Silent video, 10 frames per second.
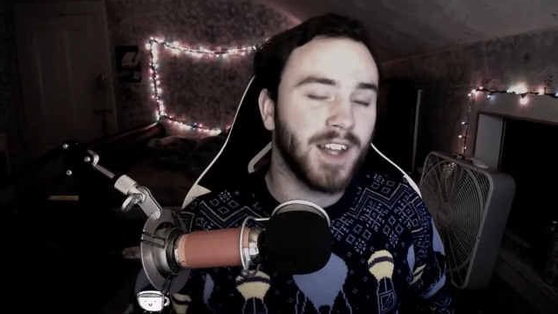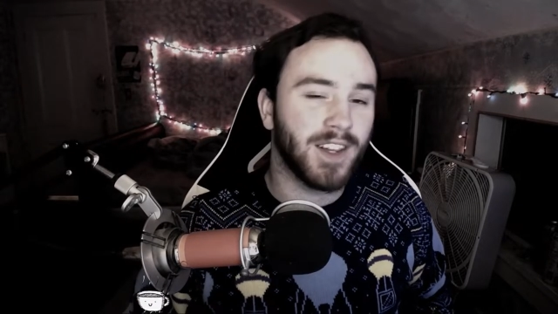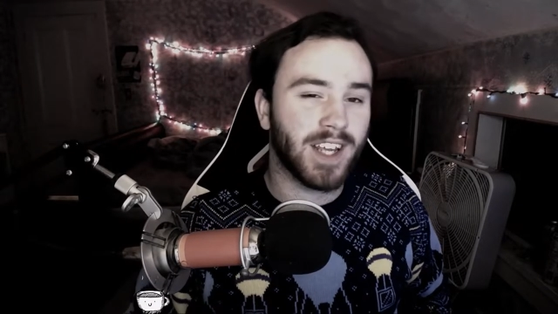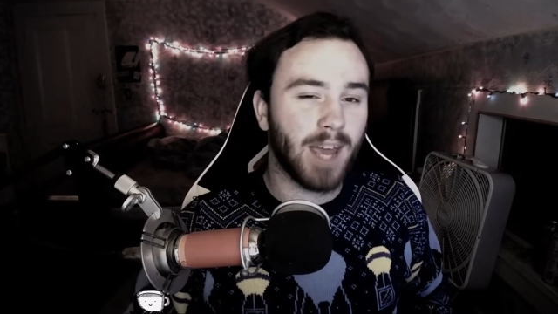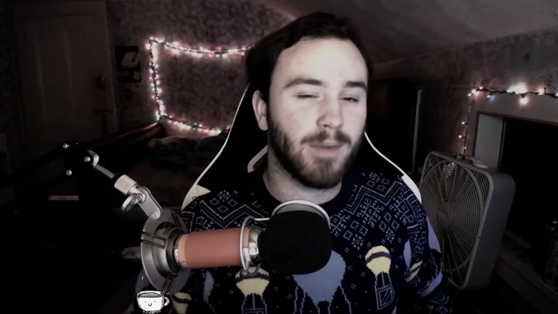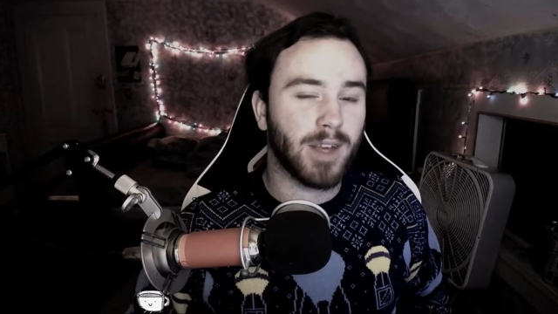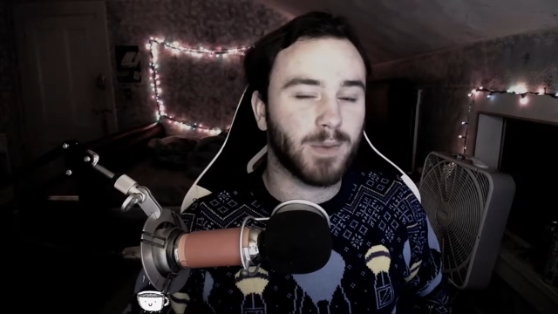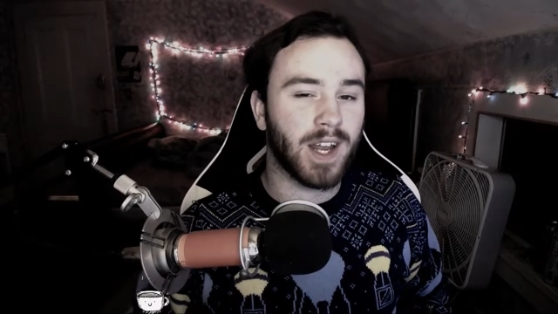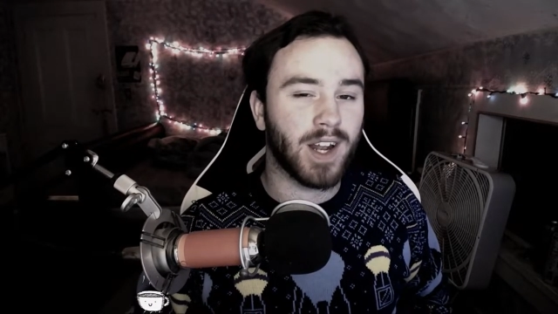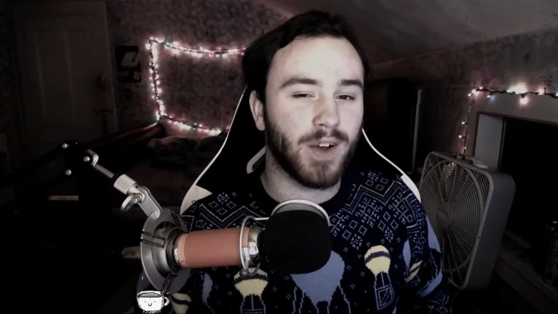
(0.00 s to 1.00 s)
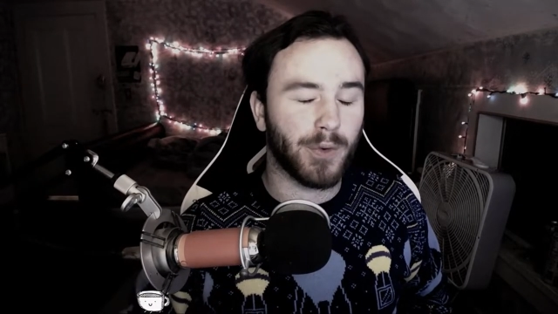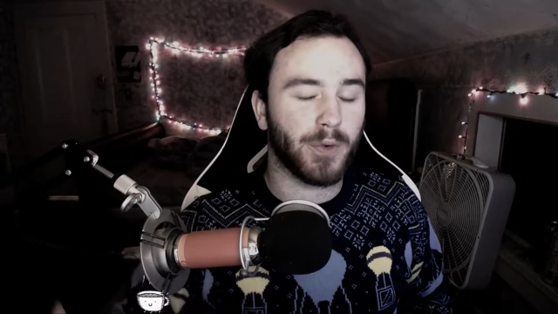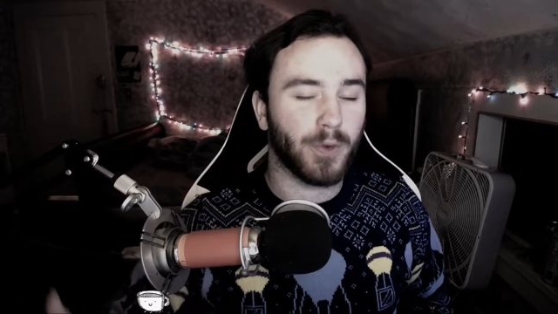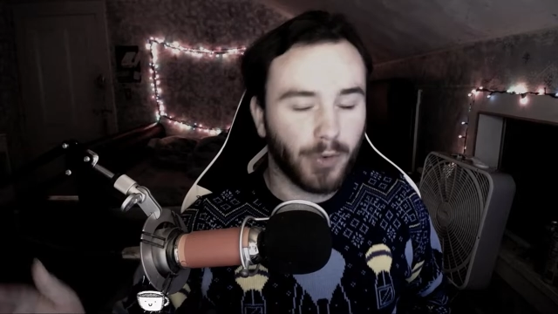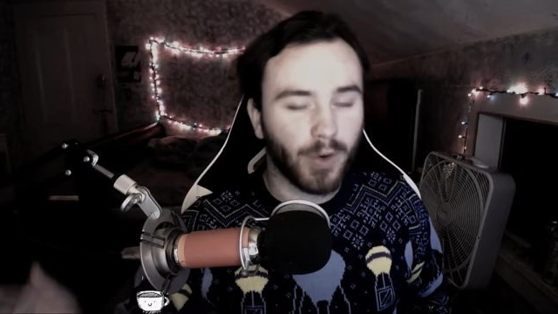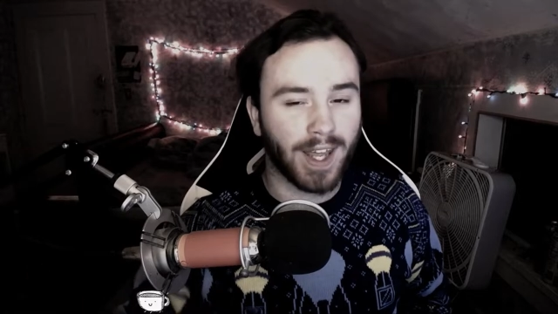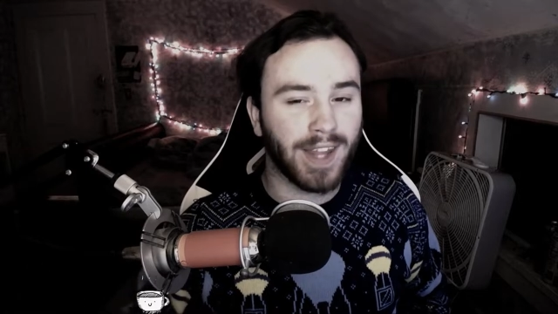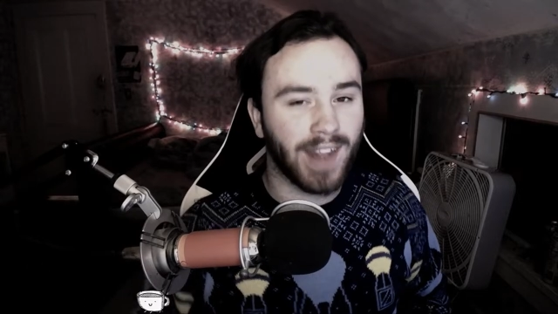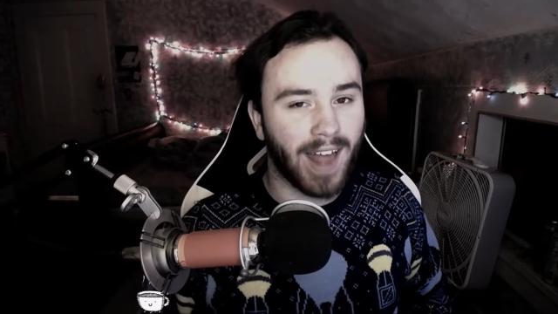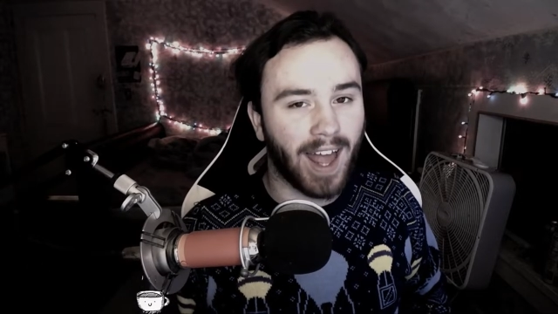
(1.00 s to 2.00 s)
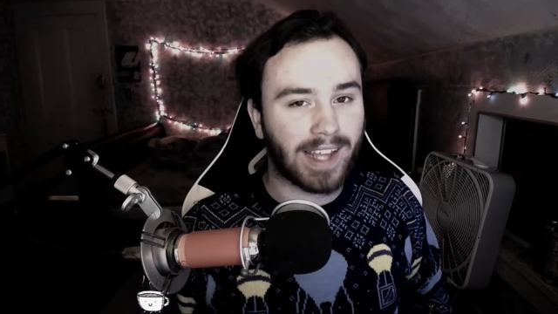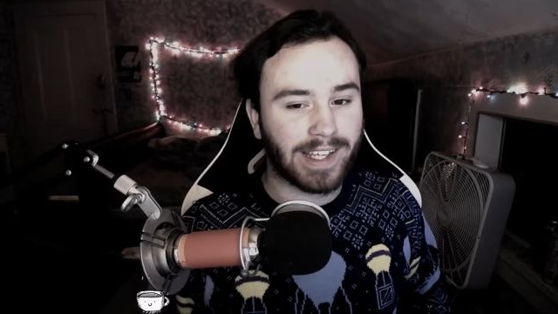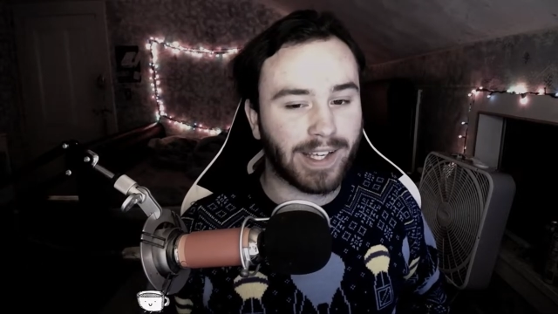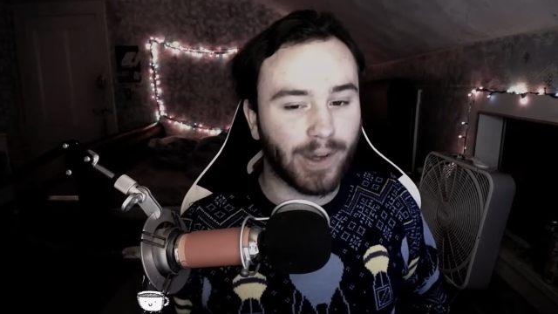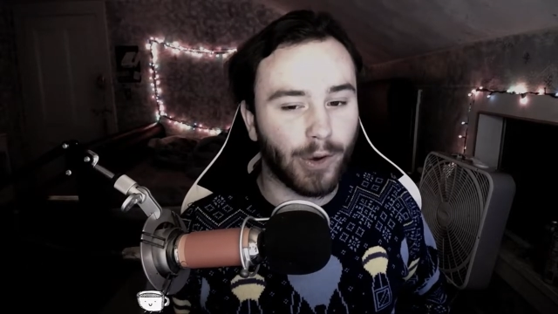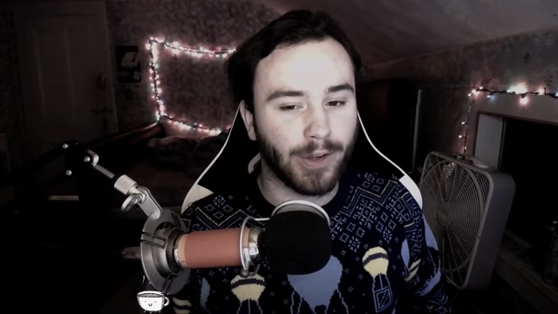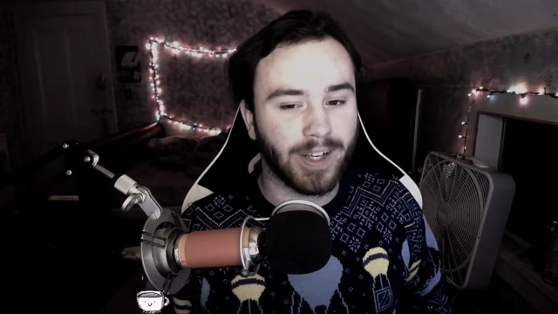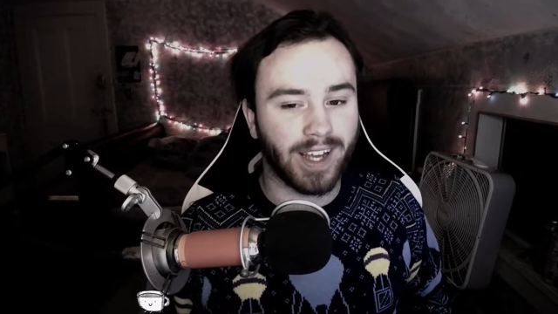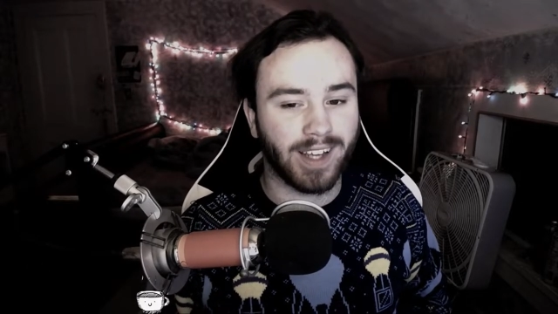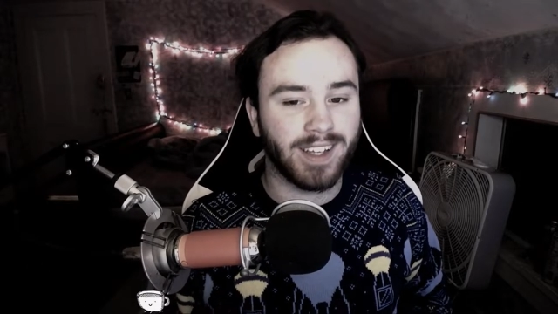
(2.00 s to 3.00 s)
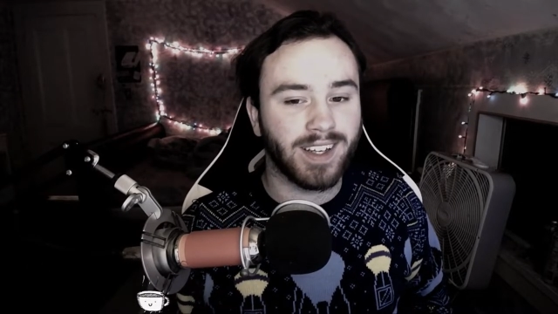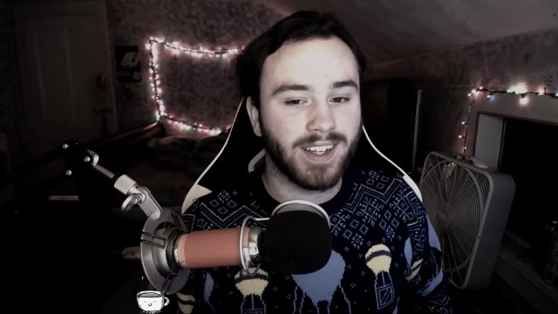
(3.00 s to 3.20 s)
The game has been freaking laggy all day.